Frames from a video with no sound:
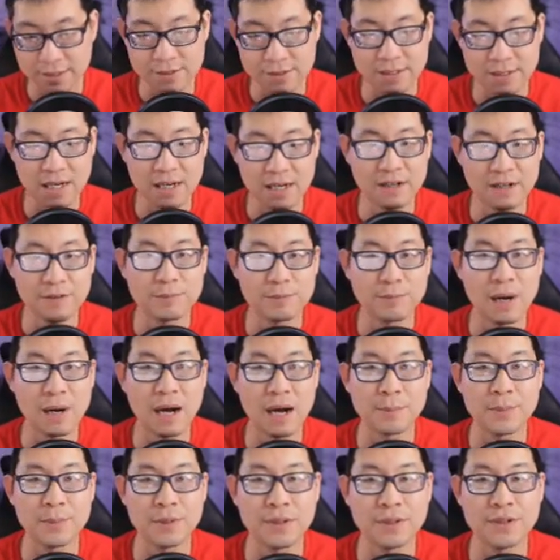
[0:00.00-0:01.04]
kind of
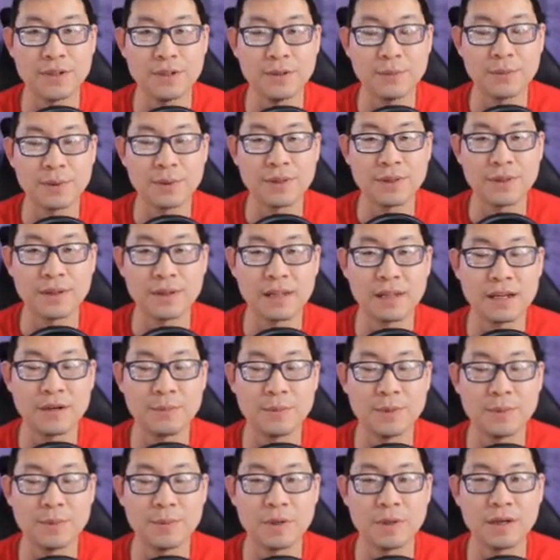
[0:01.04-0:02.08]
popular with a lot of
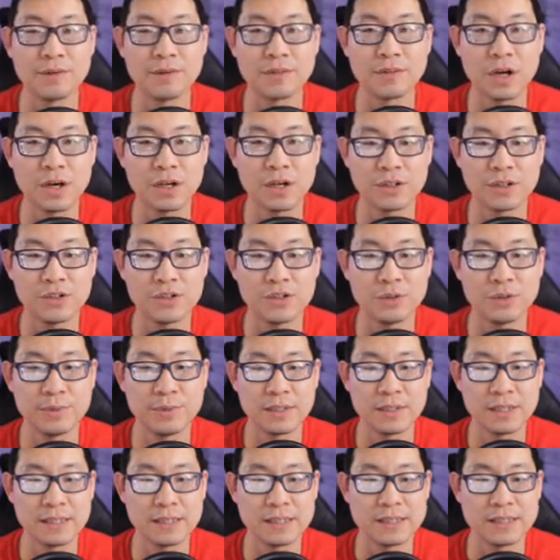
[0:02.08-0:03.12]
people I've talked to,
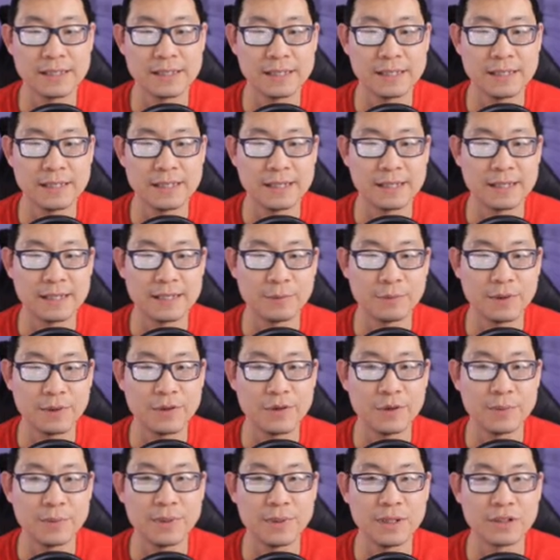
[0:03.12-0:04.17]
because
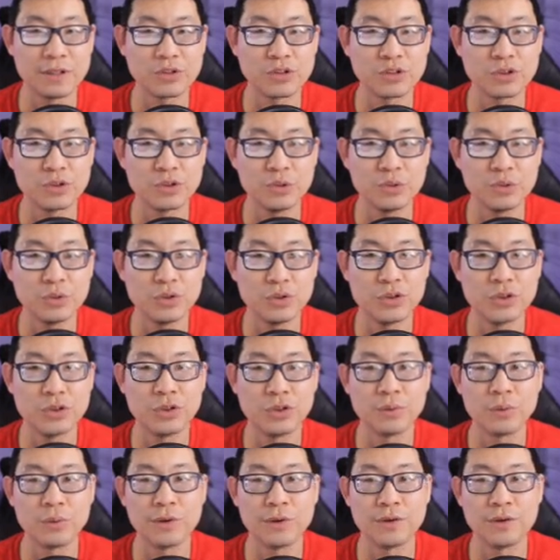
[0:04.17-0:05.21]
whether it be a
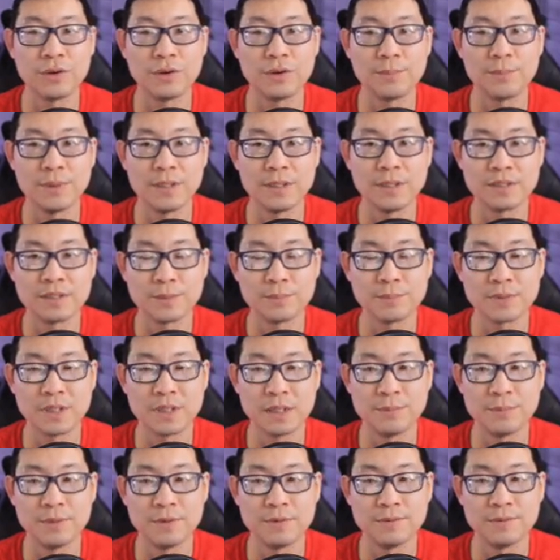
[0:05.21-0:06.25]
school, whether it be some
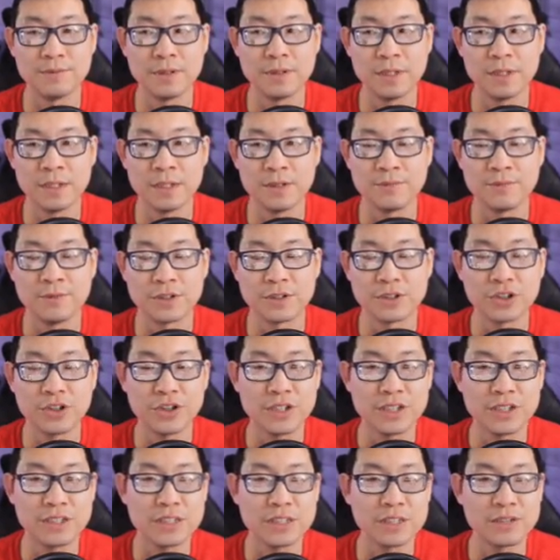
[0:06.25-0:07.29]
type of
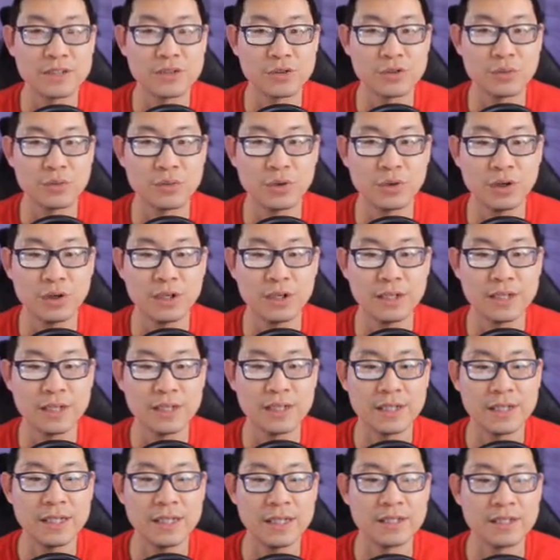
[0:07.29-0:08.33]
fraternity,
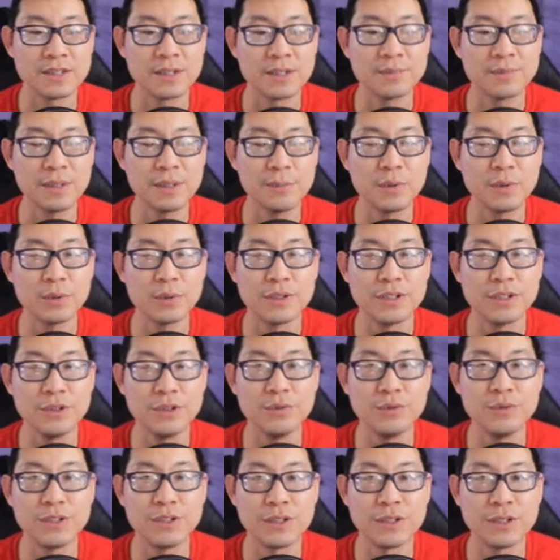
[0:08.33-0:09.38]
sorority, some type of
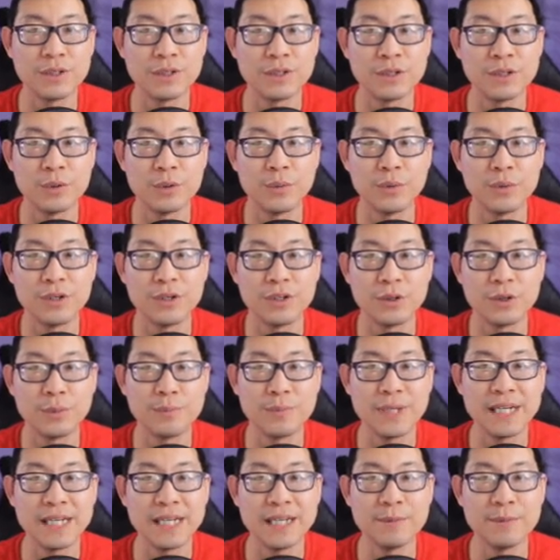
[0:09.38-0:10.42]
reunion where you're
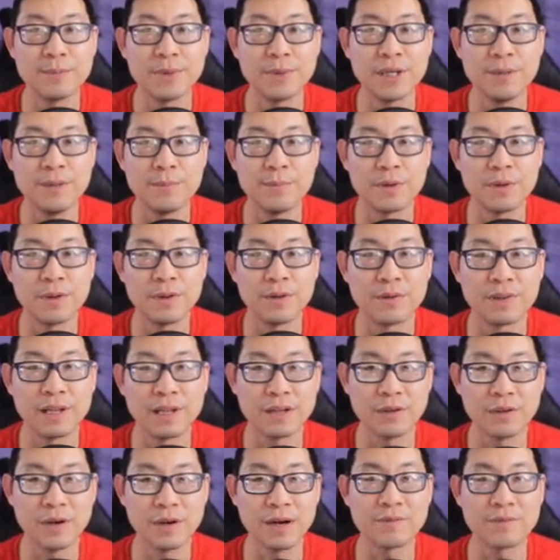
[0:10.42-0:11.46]
meeting people that
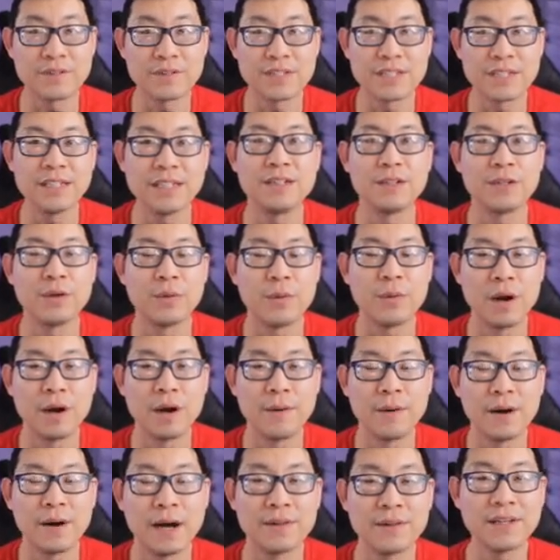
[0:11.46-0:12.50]
you haven't seen in a
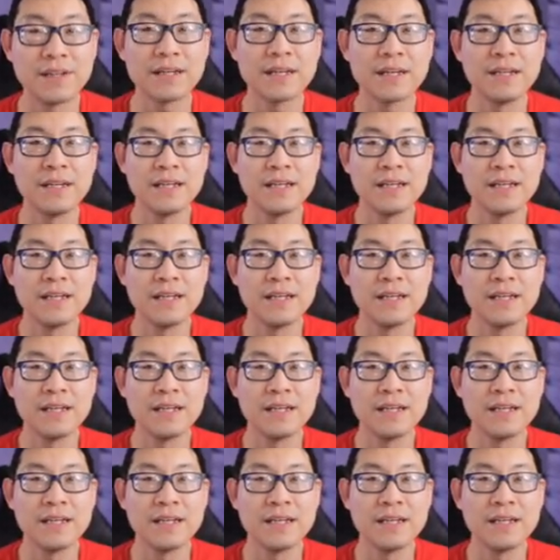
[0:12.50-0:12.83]
while. I think